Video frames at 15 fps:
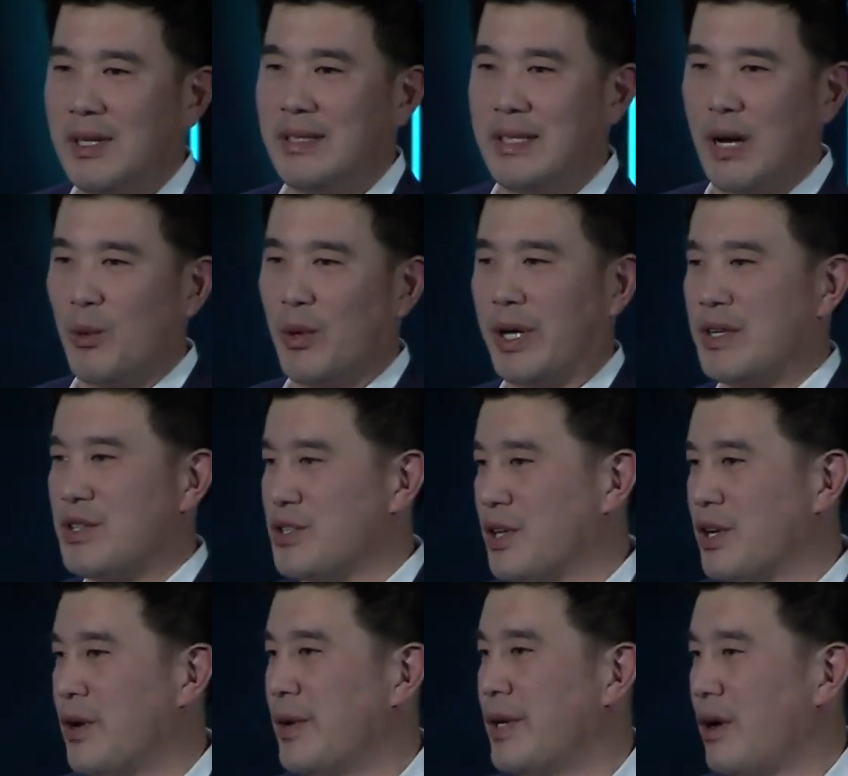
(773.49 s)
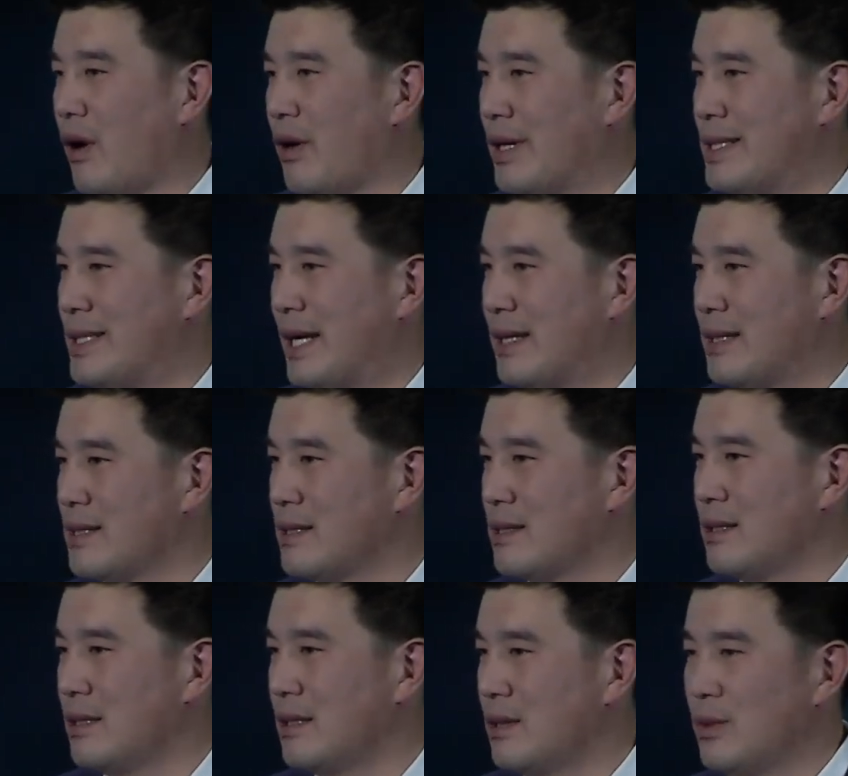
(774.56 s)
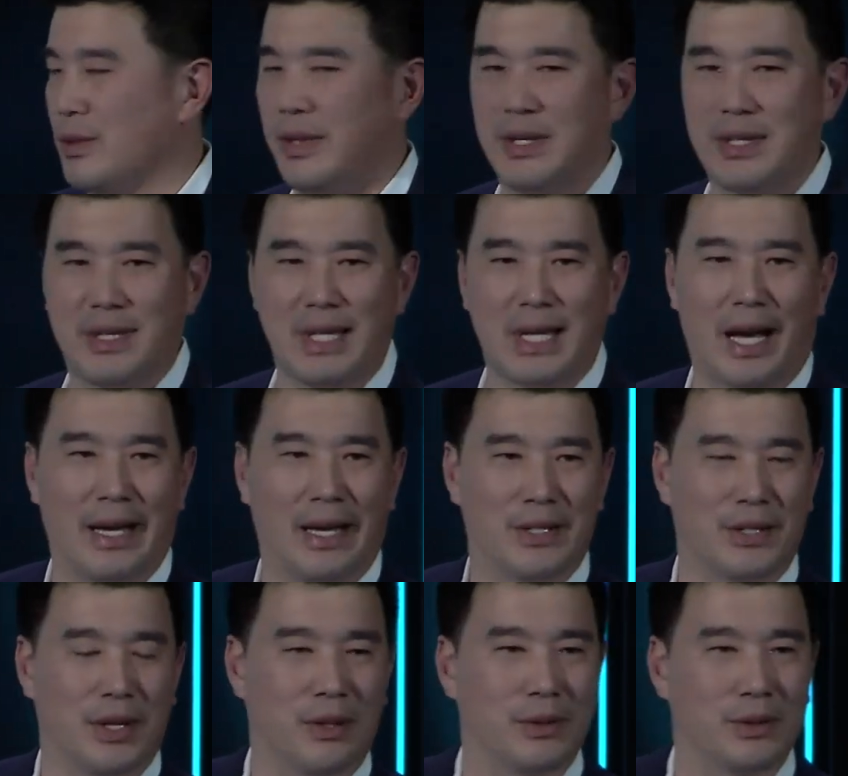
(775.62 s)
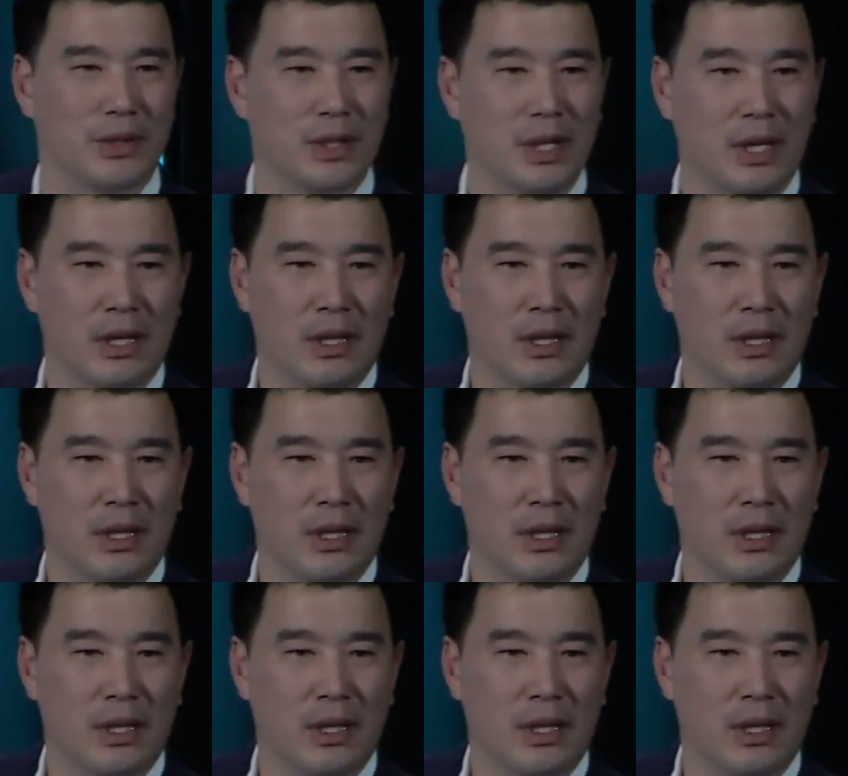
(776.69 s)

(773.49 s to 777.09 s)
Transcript: network and security architects or the C I S Os.